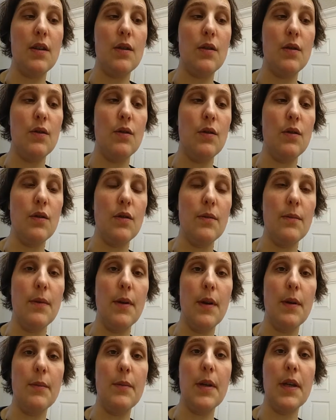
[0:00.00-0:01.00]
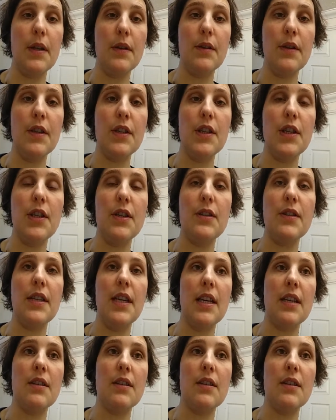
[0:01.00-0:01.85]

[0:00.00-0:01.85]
so I do some homework on a Tuesday.